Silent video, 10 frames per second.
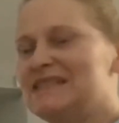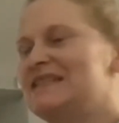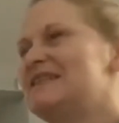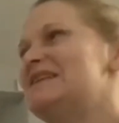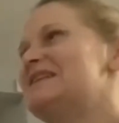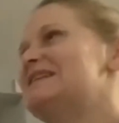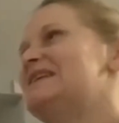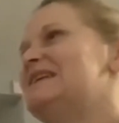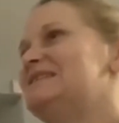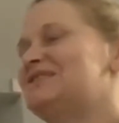and
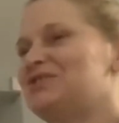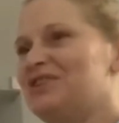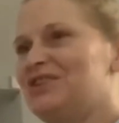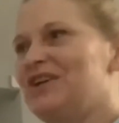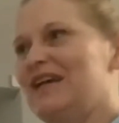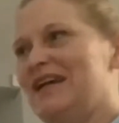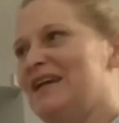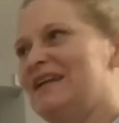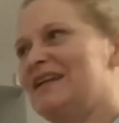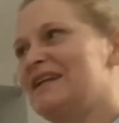Easter
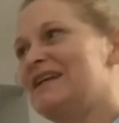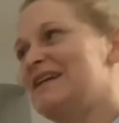and